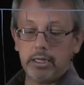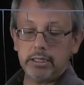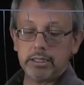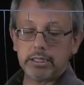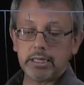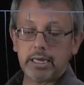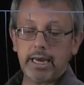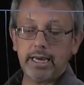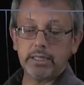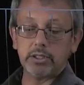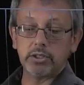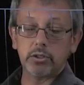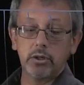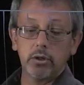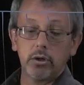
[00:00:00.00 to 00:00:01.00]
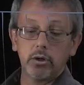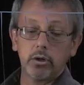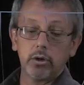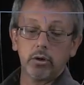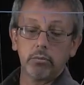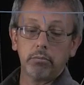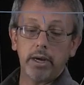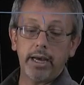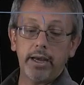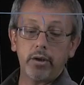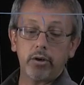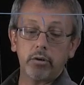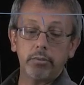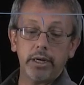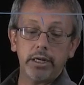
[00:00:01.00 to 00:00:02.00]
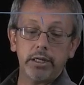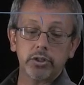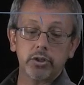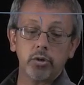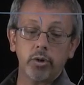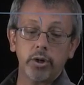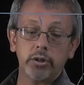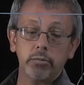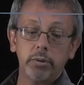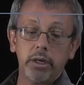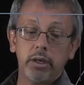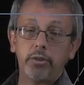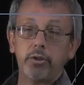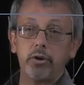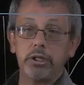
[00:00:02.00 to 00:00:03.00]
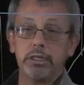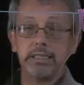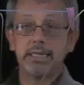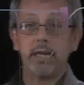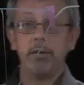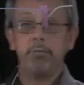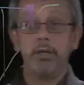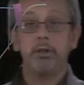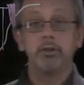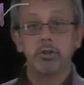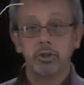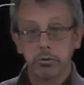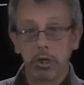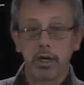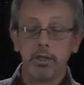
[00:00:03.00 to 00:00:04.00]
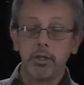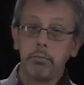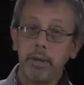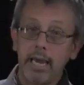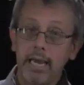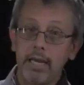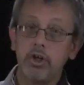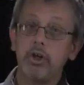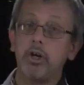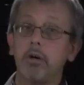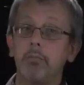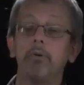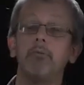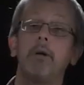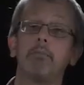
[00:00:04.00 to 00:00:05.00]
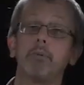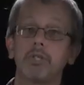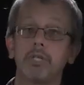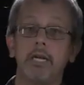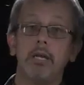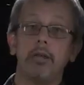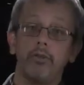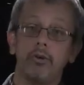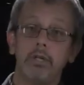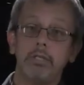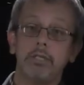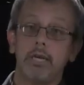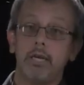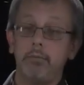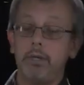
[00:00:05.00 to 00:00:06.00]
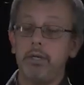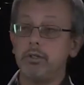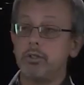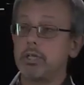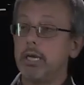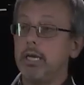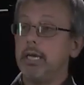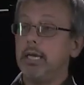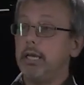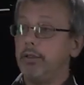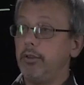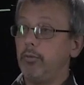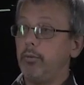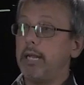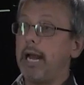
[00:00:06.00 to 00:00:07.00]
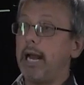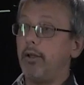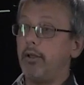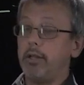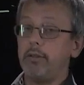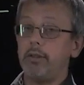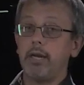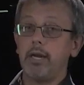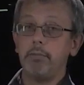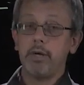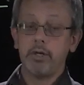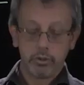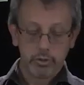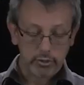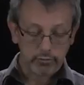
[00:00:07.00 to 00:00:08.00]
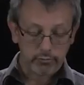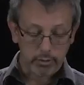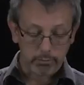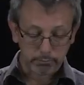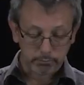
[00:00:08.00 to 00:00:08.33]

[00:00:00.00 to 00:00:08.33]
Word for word: this case, my increment is going to be 30 centimeters, not on the page here, but representing 30 centimeters in the reality that I measured this from.